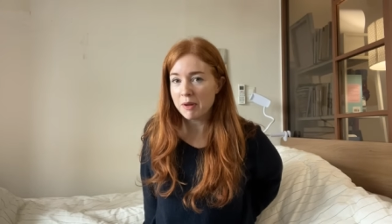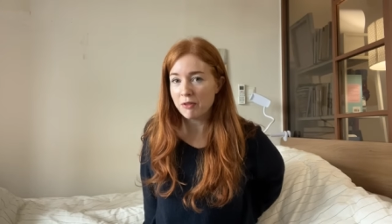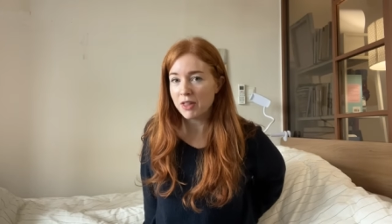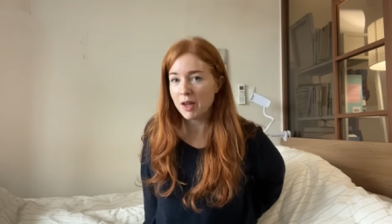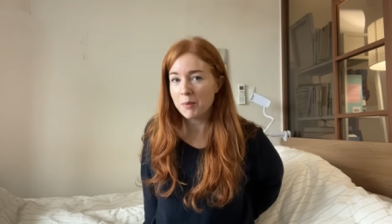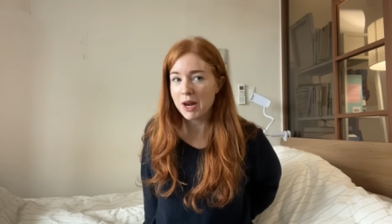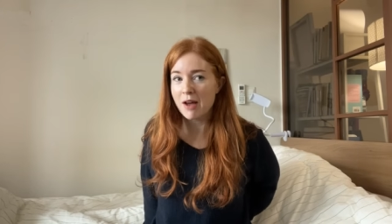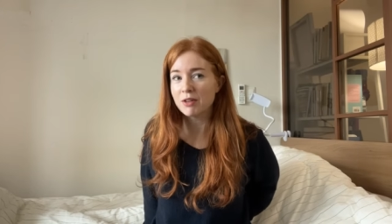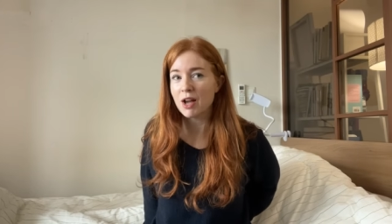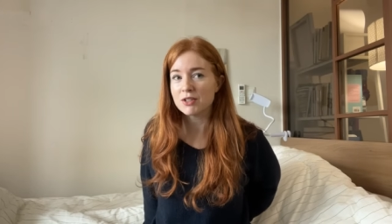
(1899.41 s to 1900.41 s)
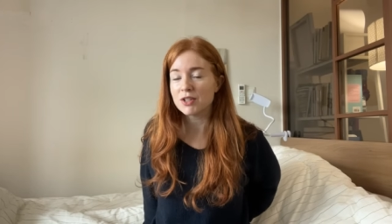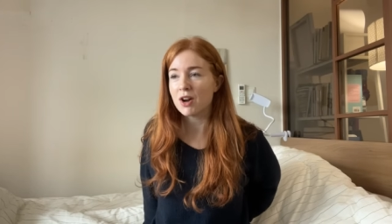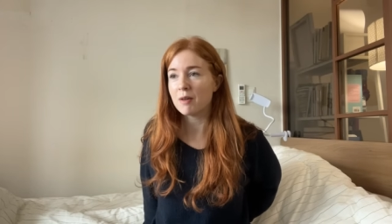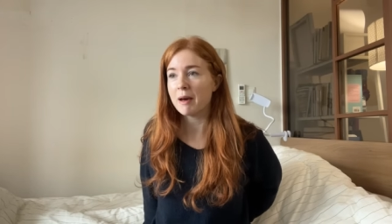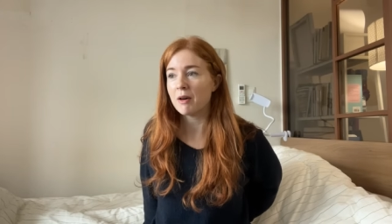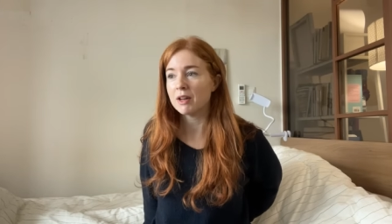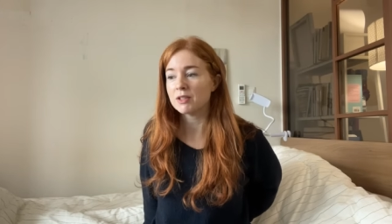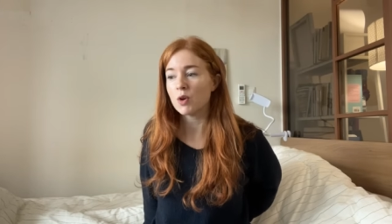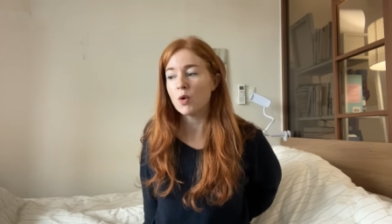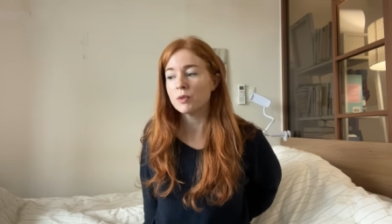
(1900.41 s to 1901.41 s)
I feel like I'm gonna have a lot to talk about and
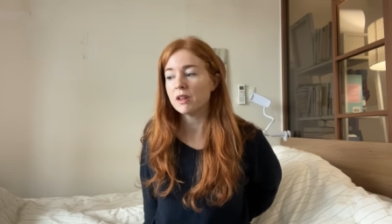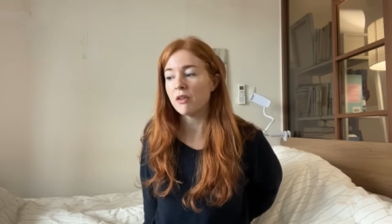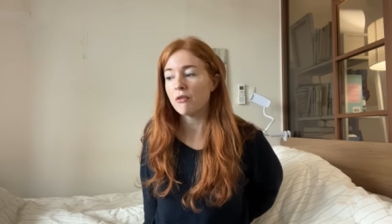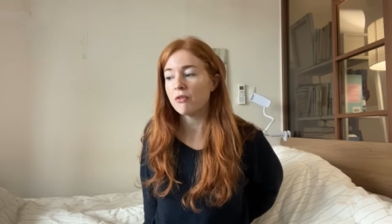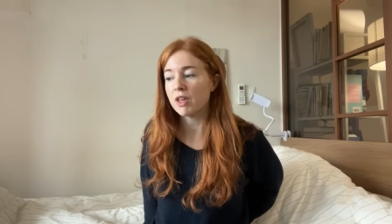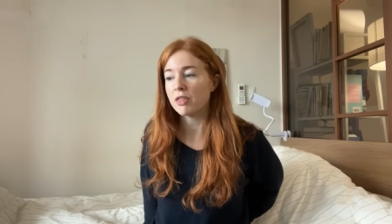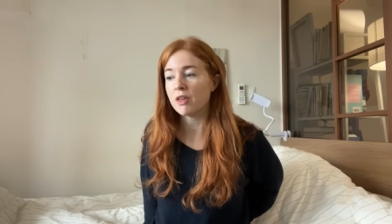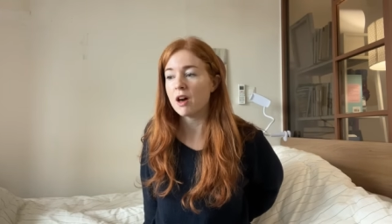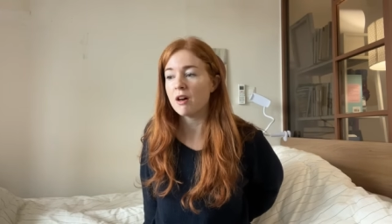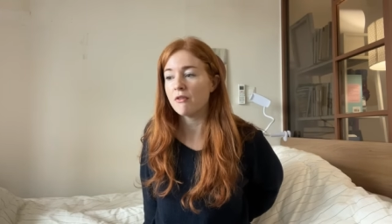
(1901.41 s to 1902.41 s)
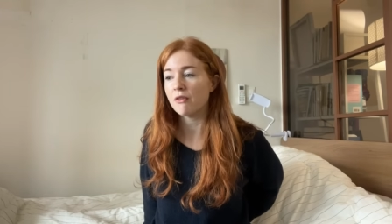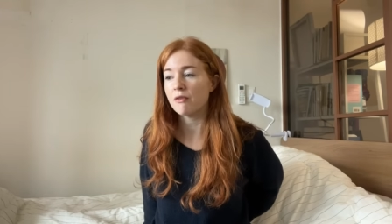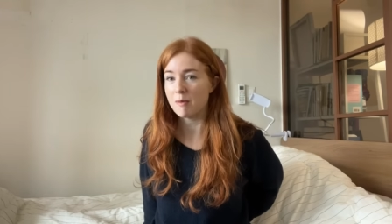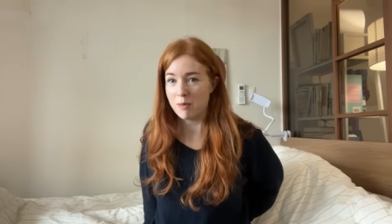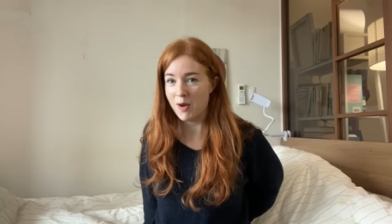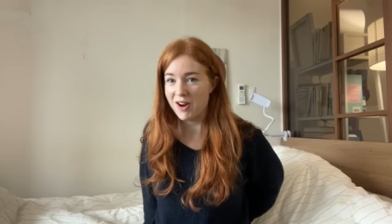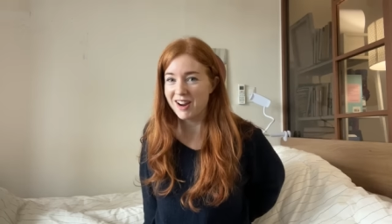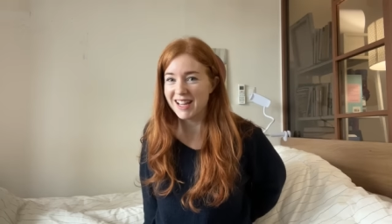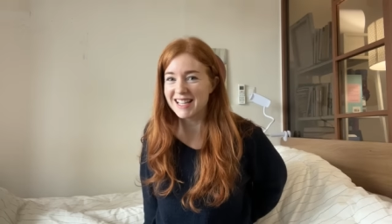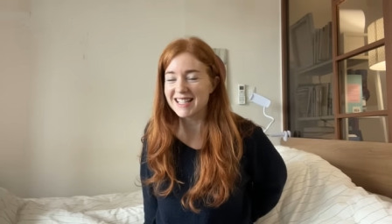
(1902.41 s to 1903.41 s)
it's only the 5th of February.